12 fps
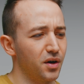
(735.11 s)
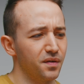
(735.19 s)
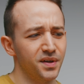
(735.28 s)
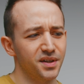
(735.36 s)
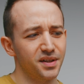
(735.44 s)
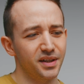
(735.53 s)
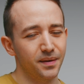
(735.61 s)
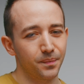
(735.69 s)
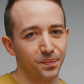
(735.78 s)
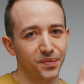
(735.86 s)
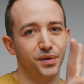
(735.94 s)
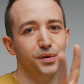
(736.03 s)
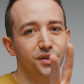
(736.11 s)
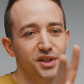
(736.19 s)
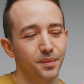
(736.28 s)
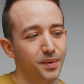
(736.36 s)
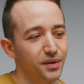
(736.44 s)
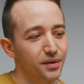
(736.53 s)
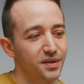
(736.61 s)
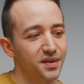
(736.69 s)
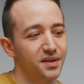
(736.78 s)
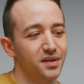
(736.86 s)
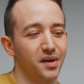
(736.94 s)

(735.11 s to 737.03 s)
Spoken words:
Obviously, 2 GPUs is